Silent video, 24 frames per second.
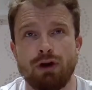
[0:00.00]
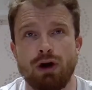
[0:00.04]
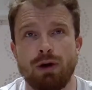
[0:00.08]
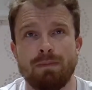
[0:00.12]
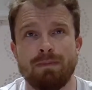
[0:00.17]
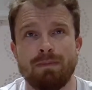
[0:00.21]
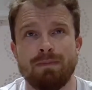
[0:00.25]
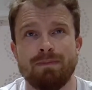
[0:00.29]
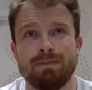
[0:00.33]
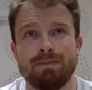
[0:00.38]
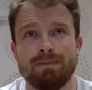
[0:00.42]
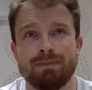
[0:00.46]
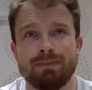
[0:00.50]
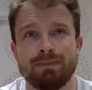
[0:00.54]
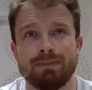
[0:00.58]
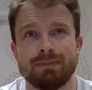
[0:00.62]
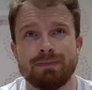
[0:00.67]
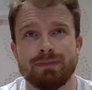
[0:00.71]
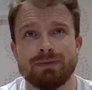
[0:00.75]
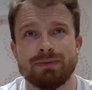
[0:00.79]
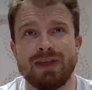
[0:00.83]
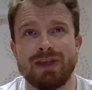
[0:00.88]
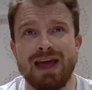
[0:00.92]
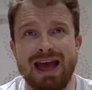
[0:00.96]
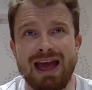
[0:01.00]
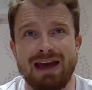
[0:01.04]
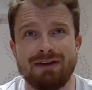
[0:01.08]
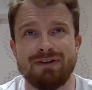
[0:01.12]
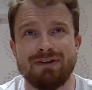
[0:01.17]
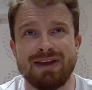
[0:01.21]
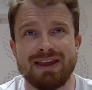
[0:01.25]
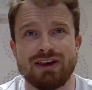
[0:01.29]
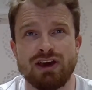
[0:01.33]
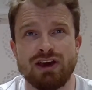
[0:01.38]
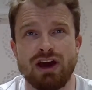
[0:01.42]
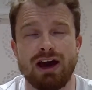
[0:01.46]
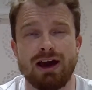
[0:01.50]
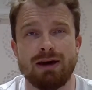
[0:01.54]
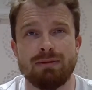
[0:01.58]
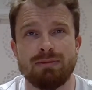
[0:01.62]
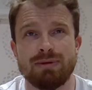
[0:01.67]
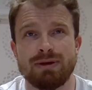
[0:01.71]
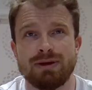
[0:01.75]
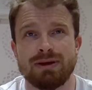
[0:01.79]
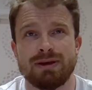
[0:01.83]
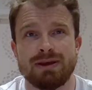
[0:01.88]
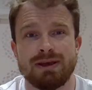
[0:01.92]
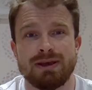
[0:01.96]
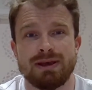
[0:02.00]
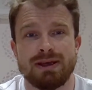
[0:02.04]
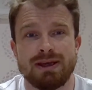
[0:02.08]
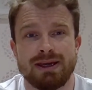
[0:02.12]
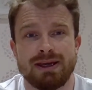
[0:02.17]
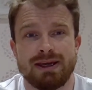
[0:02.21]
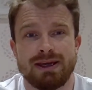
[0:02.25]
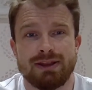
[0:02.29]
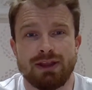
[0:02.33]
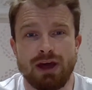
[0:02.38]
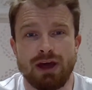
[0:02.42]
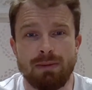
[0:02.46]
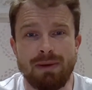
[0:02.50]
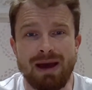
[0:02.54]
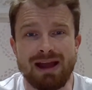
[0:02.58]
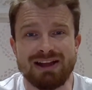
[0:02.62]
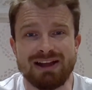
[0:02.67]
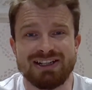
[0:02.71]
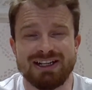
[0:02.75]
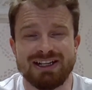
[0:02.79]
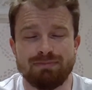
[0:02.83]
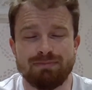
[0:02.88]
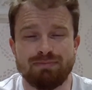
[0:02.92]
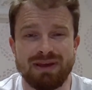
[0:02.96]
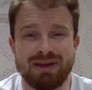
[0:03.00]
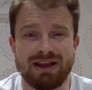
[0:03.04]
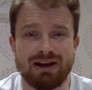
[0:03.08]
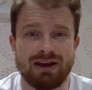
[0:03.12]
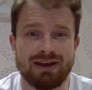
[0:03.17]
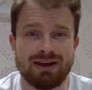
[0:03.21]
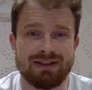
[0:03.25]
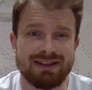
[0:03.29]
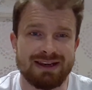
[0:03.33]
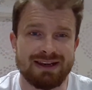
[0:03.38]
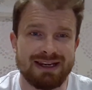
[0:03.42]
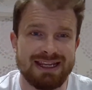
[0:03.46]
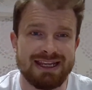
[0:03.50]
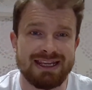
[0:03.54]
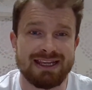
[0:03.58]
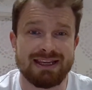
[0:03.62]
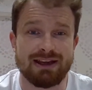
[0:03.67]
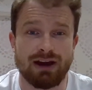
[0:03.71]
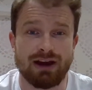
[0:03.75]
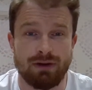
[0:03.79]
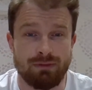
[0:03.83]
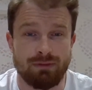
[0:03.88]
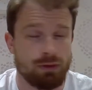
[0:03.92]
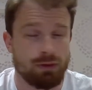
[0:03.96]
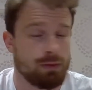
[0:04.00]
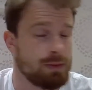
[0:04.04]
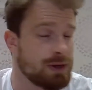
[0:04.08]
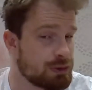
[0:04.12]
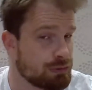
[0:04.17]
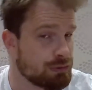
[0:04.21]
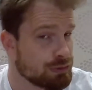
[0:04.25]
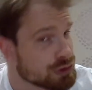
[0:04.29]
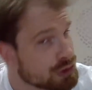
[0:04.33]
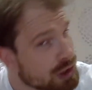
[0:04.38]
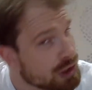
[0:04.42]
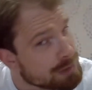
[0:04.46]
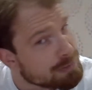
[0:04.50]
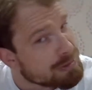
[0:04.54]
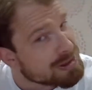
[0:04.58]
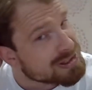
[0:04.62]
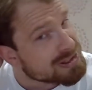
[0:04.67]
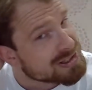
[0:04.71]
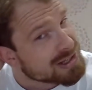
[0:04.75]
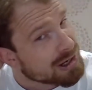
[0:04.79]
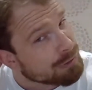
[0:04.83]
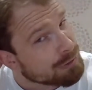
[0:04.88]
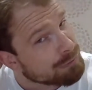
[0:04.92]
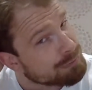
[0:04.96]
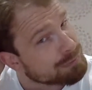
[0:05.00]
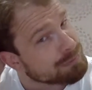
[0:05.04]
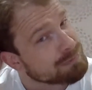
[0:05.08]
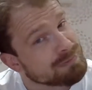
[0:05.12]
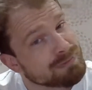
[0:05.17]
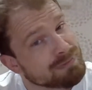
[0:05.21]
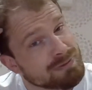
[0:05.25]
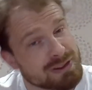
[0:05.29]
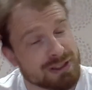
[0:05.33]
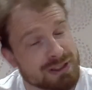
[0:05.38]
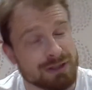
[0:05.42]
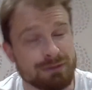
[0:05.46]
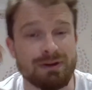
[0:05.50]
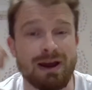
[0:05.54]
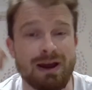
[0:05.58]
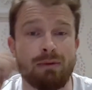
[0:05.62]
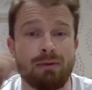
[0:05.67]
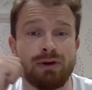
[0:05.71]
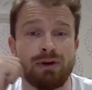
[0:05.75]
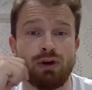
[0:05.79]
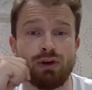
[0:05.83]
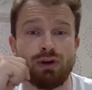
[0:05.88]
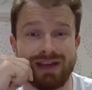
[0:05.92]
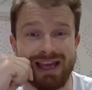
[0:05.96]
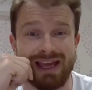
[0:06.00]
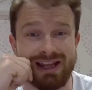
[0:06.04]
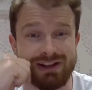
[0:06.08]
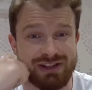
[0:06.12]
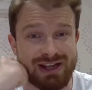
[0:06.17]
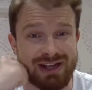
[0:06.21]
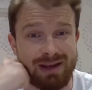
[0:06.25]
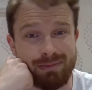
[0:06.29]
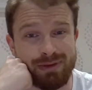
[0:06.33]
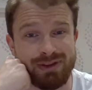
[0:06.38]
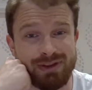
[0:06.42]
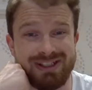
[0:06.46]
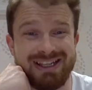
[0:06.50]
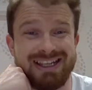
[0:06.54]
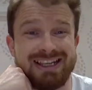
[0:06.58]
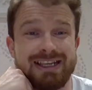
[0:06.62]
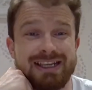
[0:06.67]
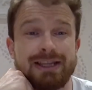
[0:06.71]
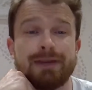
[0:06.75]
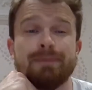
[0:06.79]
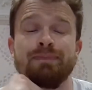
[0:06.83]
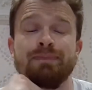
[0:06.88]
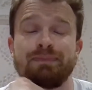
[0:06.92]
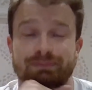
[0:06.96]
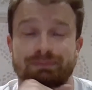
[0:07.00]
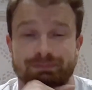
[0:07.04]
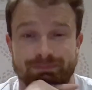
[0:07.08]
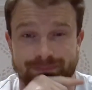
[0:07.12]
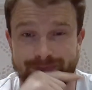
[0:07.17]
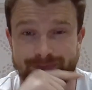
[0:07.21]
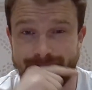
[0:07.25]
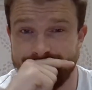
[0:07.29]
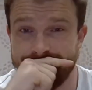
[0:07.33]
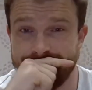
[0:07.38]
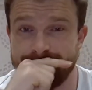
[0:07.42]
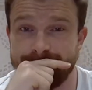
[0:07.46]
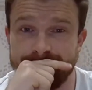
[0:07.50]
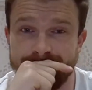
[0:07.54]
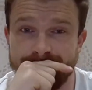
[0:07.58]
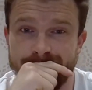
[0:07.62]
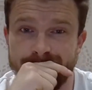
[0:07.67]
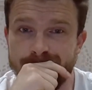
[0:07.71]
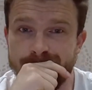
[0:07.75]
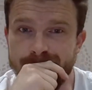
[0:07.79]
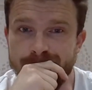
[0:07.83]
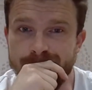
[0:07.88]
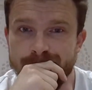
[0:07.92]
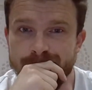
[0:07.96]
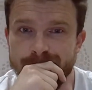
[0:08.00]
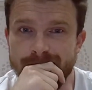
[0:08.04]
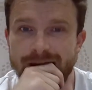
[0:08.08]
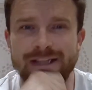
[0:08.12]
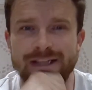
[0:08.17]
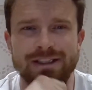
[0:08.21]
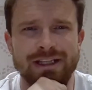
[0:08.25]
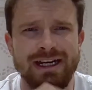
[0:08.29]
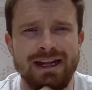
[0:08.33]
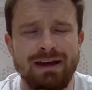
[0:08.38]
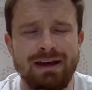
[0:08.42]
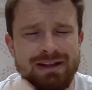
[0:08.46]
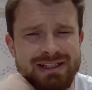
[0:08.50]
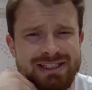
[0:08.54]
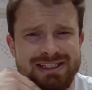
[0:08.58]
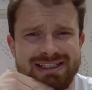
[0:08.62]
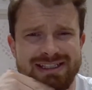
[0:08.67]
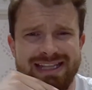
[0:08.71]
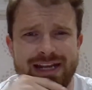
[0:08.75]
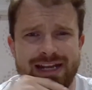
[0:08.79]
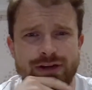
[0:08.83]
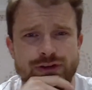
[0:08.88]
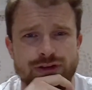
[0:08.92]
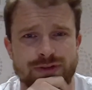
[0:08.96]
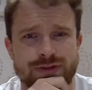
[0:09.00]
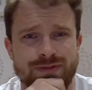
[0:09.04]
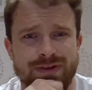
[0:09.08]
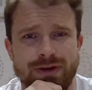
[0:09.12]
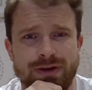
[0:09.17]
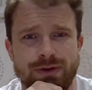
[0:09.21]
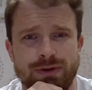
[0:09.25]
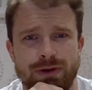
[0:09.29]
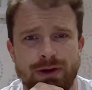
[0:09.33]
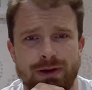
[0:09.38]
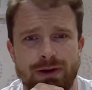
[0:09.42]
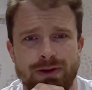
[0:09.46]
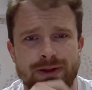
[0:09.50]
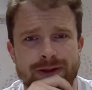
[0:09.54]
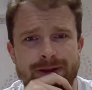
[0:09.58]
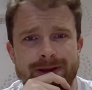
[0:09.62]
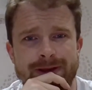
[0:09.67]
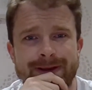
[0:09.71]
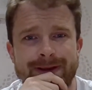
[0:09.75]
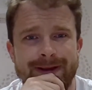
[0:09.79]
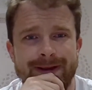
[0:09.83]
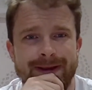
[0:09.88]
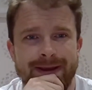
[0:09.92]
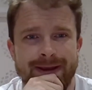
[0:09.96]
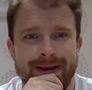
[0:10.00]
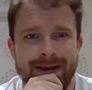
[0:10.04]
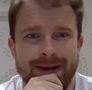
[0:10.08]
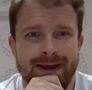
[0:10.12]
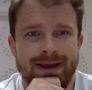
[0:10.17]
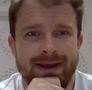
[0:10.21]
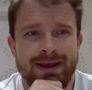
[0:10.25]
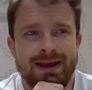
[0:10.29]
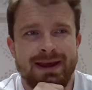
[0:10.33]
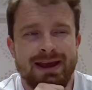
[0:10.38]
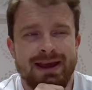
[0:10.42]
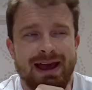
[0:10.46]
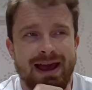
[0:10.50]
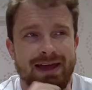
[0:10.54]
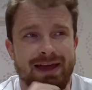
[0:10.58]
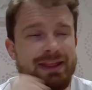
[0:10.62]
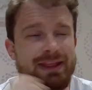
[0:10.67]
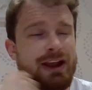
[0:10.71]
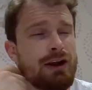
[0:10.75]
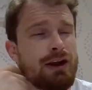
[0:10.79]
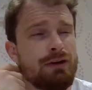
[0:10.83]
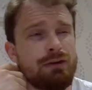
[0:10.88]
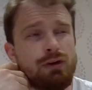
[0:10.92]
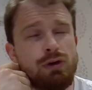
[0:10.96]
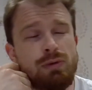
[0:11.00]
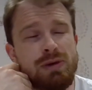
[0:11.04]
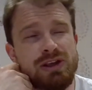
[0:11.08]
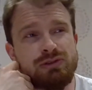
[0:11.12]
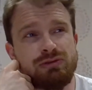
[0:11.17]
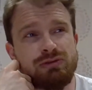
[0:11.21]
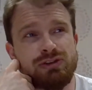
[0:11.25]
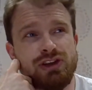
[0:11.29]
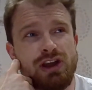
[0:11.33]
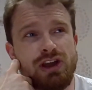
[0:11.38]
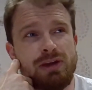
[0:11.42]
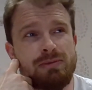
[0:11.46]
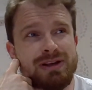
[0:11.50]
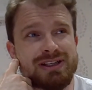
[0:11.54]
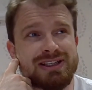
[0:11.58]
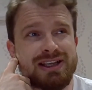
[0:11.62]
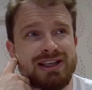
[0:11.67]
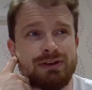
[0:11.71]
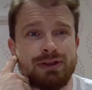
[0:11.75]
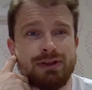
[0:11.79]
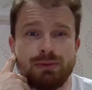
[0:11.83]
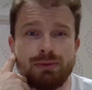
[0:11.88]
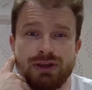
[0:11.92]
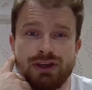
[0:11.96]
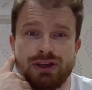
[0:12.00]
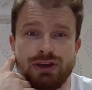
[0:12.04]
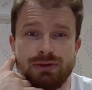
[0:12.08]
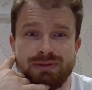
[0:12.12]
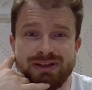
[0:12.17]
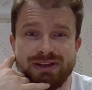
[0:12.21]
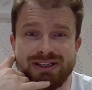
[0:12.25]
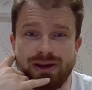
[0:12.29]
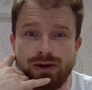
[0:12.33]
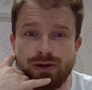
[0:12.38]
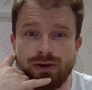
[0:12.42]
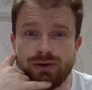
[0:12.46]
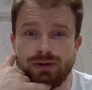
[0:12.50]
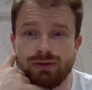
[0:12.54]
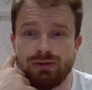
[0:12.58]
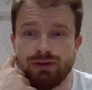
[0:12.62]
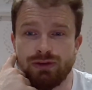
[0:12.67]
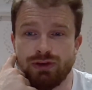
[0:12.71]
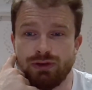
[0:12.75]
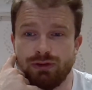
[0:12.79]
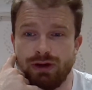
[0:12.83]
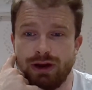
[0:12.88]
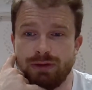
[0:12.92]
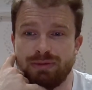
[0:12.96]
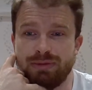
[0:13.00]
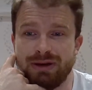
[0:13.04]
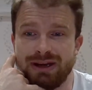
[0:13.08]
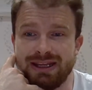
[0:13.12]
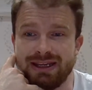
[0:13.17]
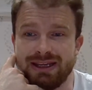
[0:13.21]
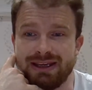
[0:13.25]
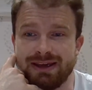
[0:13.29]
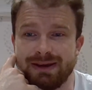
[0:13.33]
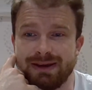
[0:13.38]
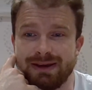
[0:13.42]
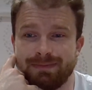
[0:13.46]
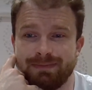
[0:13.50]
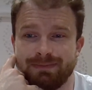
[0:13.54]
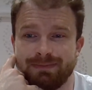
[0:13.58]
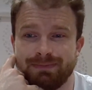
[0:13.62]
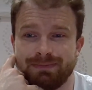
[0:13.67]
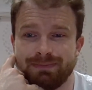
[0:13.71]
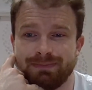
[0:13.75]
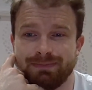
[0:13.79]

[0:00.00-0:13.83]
from the FA Cup that I'm actually a bit like the league. I've almost resigned myself to the fact we're not getting Champions League. I don't know if that's a dangerous thing or not. And then I've almost resigned myself that we could miss out on Europa League.